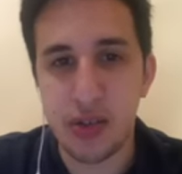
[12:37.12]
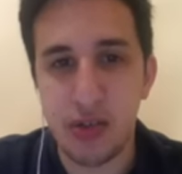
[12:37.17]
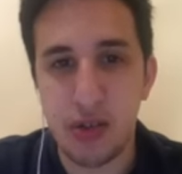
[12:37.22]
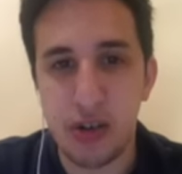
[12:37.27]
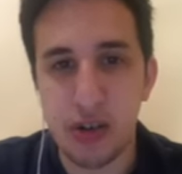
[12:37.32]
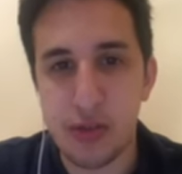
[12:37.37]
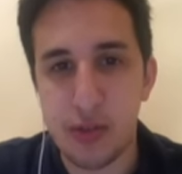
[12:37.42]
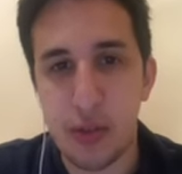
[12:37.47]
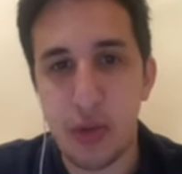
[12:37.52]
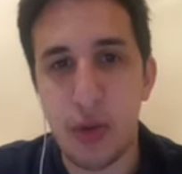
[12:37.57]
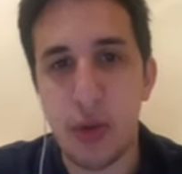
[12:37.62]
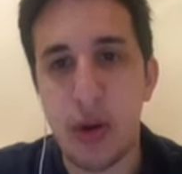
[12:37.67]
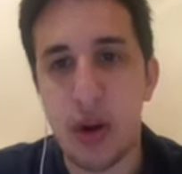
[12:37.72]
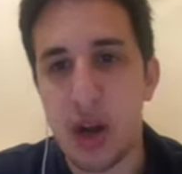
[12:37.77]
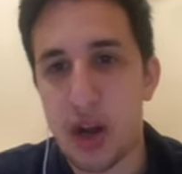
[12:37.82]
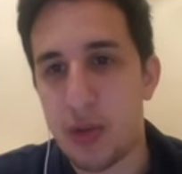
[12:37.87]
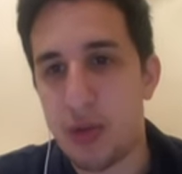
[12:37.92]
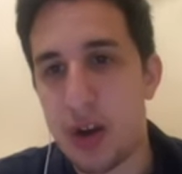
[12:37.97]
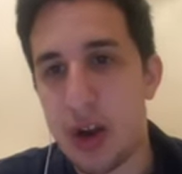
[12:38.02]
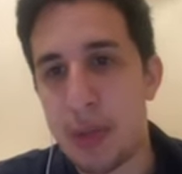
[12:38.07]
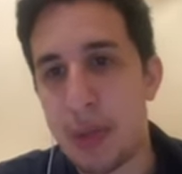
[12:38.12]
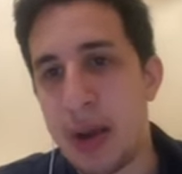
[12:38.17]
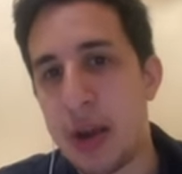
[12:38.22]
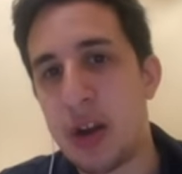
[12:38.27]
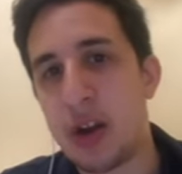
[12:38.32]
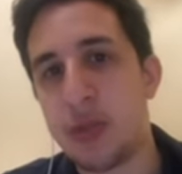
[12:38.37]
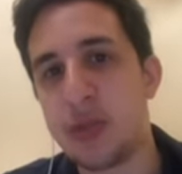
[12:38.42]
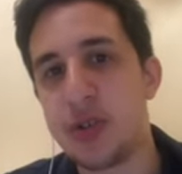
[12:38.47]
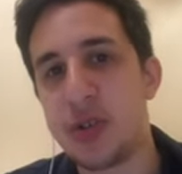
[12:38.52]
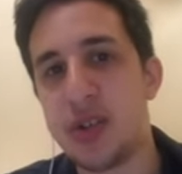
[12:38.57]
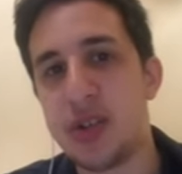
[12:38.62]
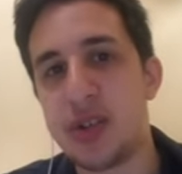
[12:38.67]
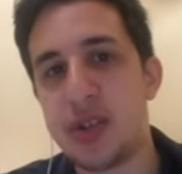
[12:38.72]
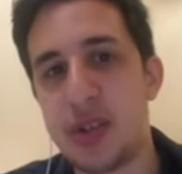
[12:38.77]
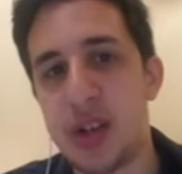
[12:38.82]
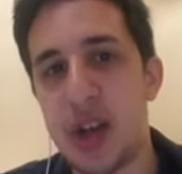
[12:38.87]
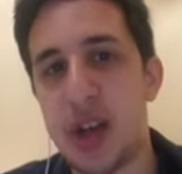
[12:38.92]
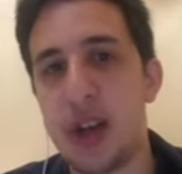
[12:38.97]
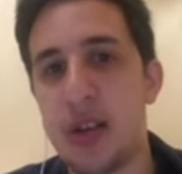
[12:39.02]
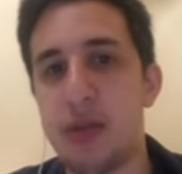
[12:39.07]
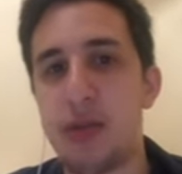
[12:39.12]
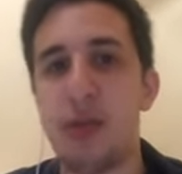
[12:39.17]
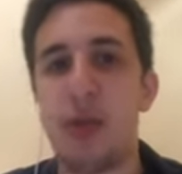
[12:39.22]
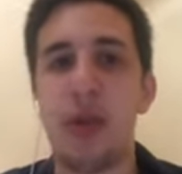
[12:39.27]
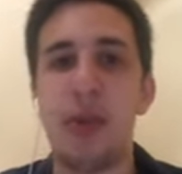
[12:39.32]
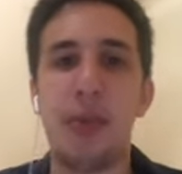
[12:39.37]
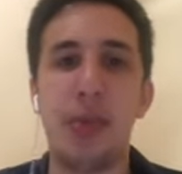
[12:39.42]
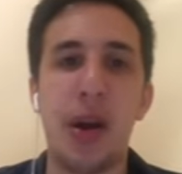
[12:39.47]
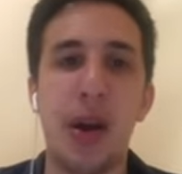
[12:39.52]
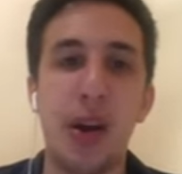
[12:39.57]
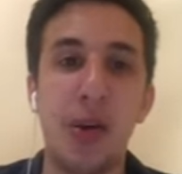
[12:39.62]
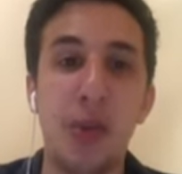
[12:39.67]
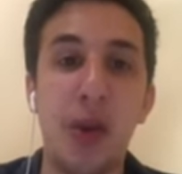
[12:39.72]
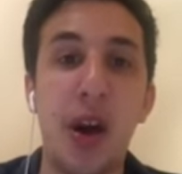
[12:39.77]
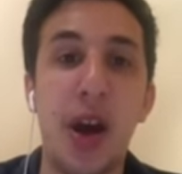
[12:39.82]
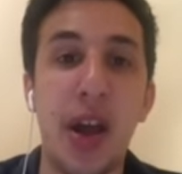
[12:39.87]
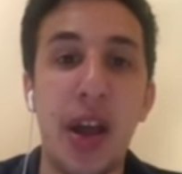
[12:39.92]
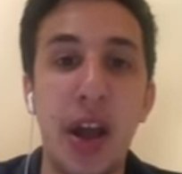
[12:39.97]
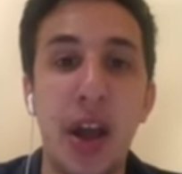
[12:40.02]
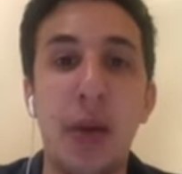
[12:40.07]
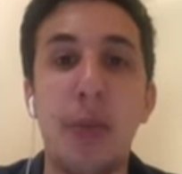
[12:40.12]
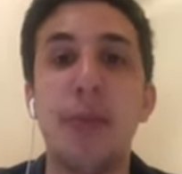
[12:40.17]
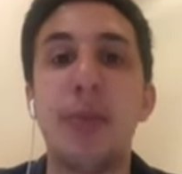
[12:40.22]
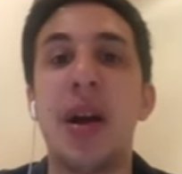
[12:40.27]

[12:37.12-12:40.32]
to explore our right-back options, as we're apparently eyeing up